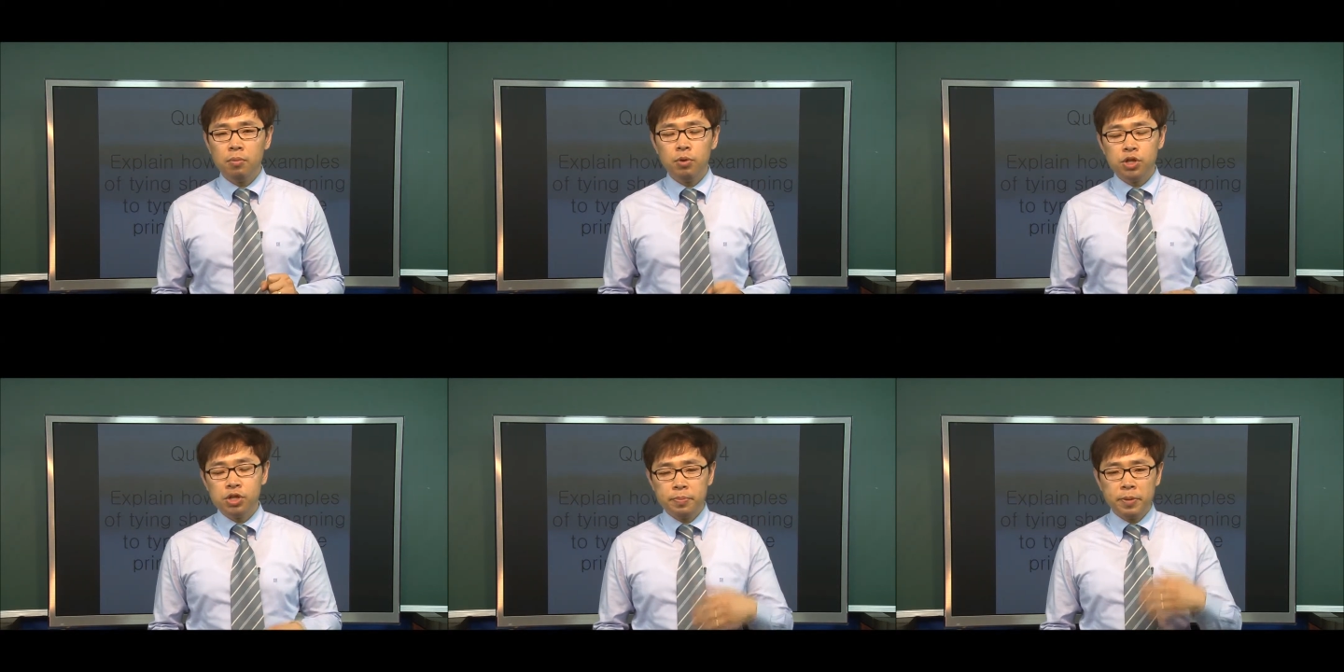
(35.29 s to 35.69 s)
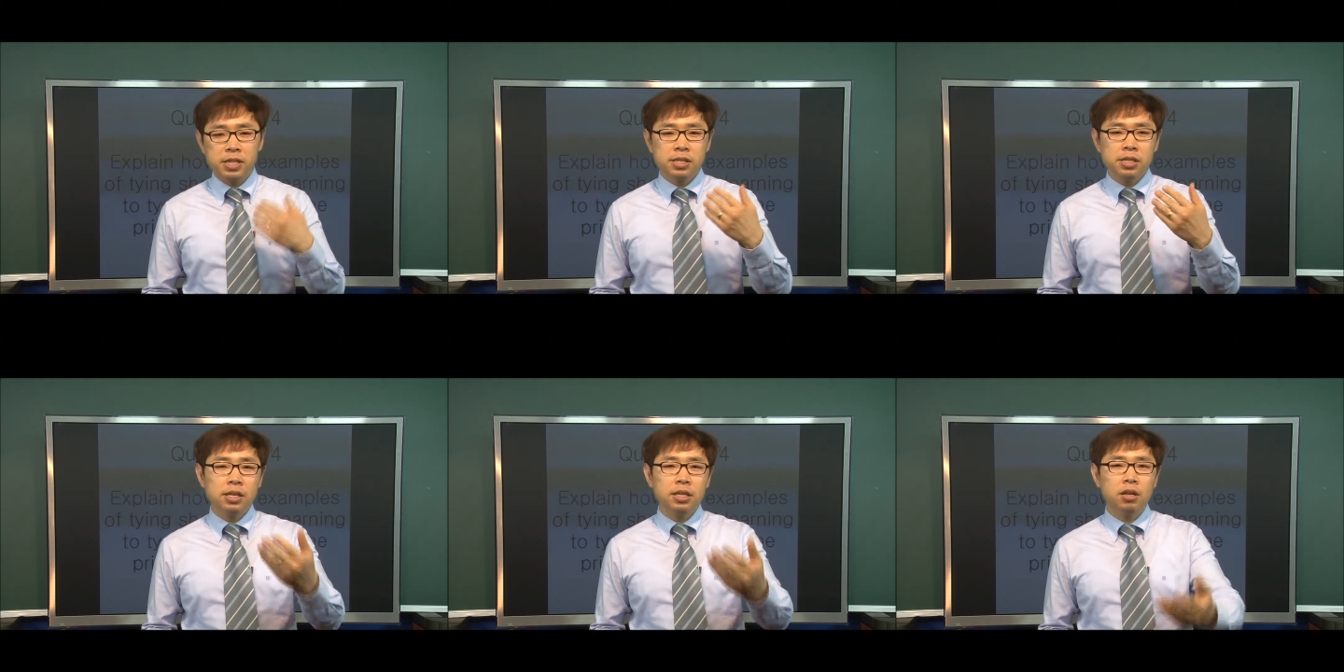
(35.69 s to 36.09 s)
which
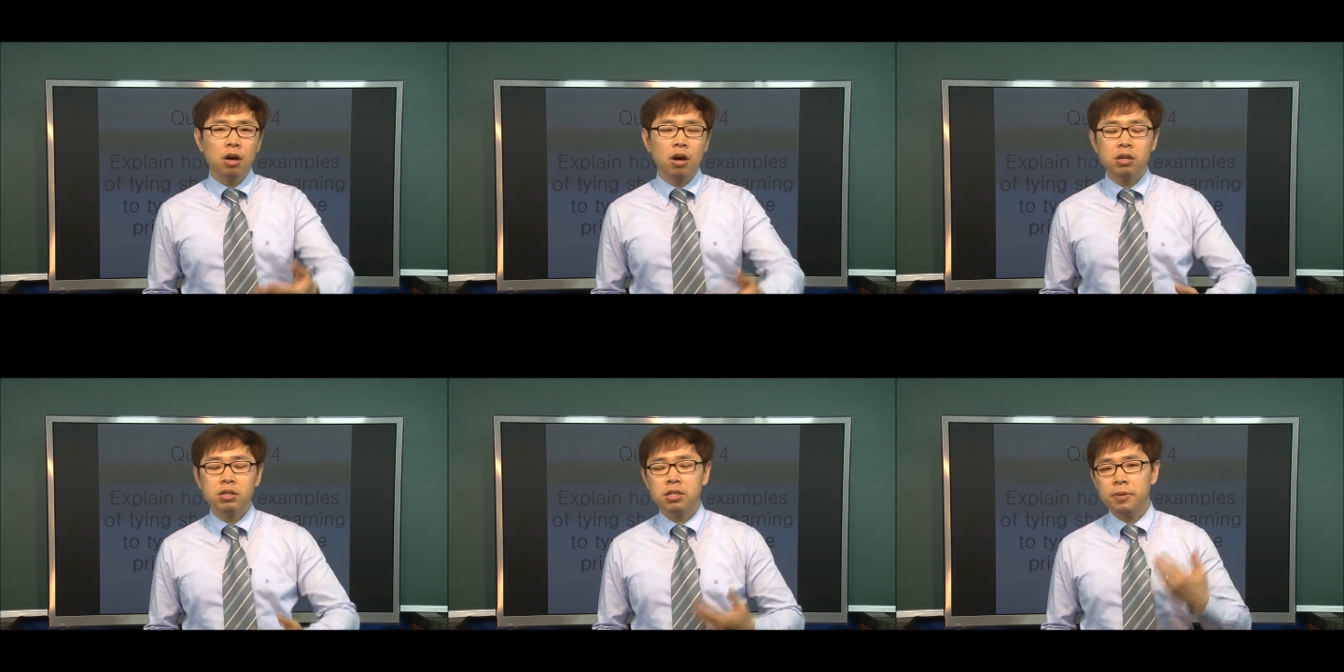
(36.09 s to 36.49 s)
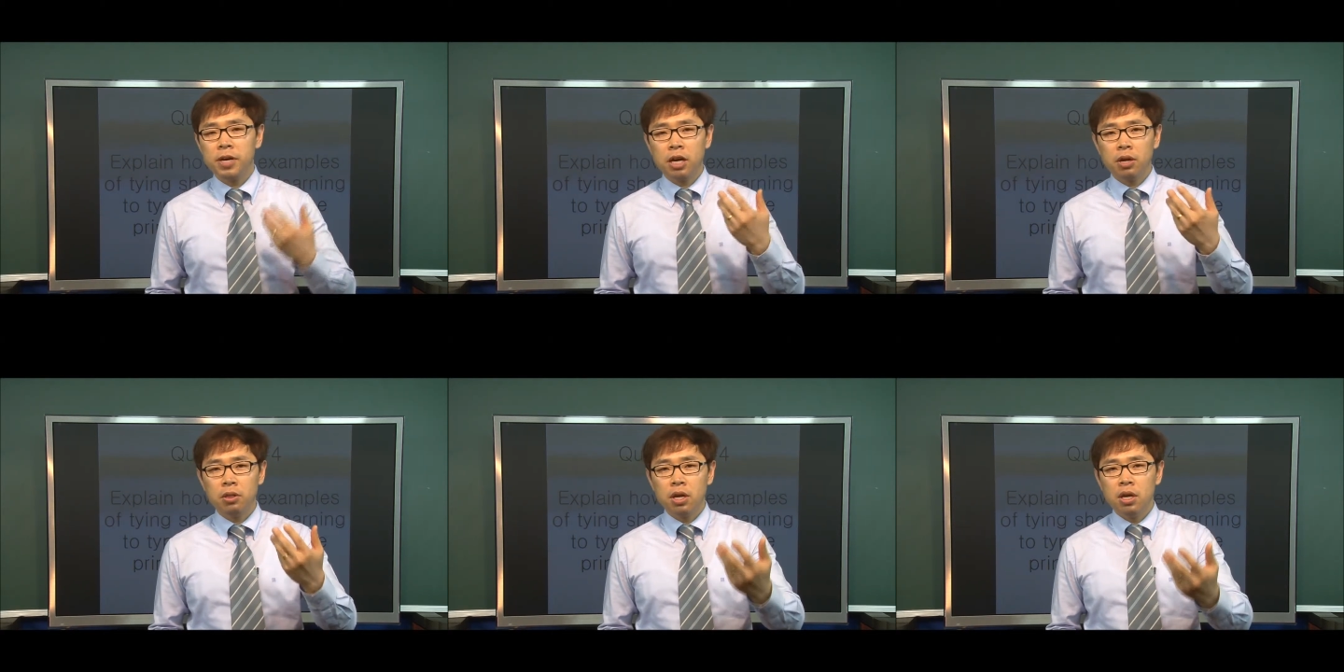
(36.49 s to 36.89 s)
basically talks
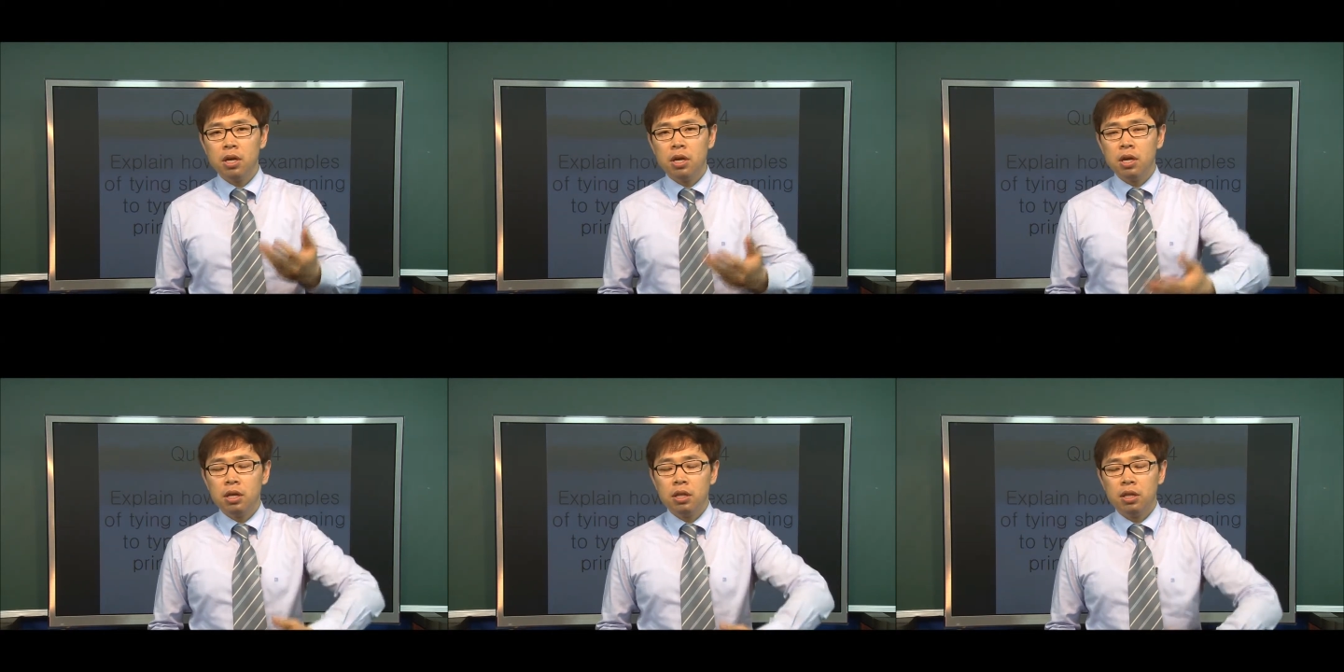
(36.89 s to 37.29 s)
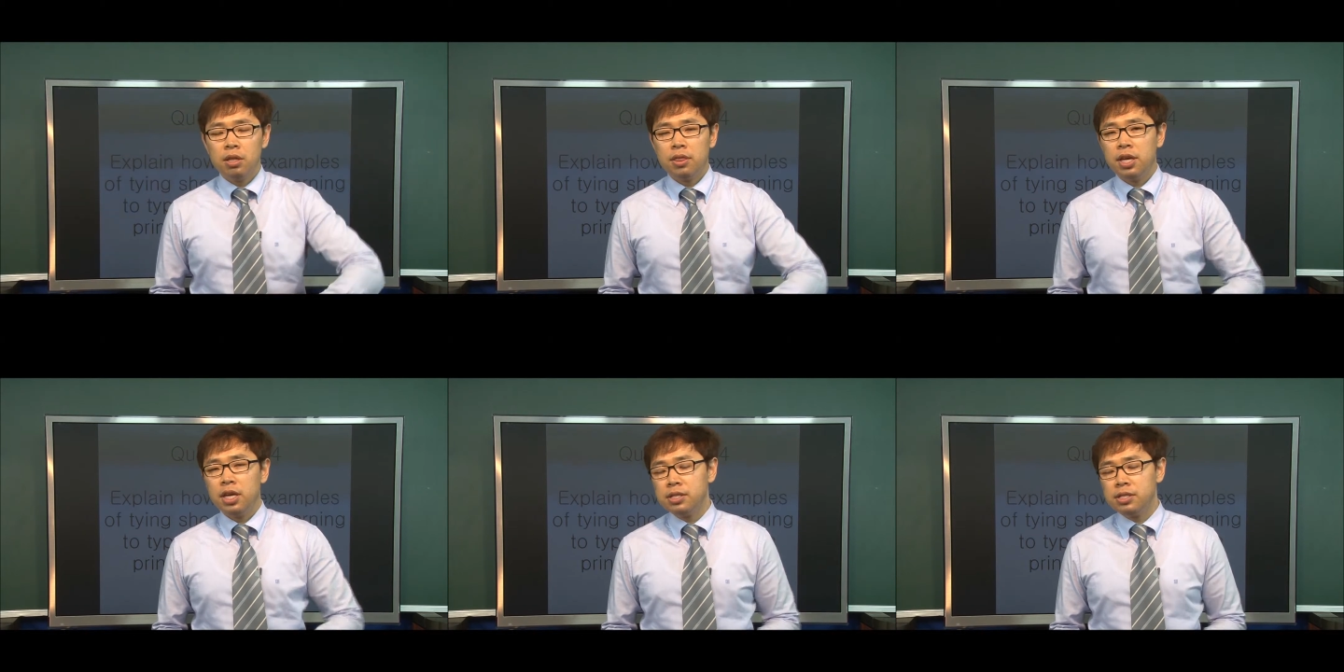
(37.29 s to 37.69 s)
about
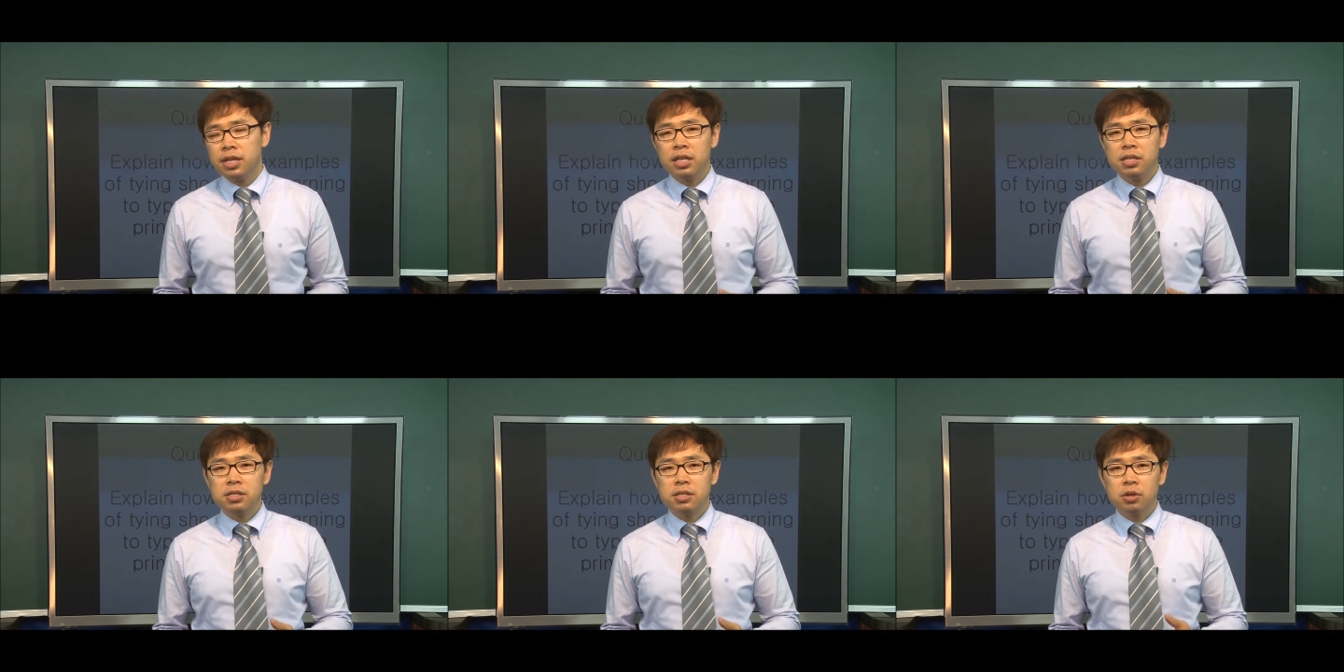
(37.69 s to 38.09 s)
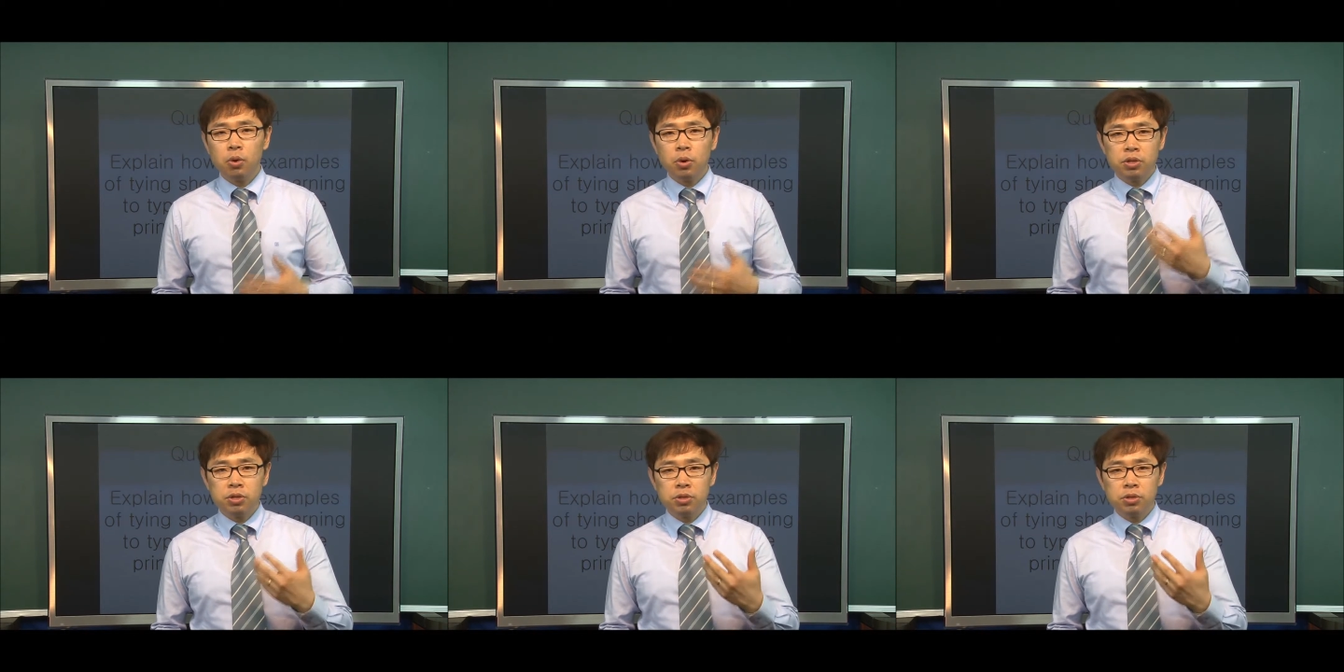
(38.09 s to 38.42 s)
the things that's going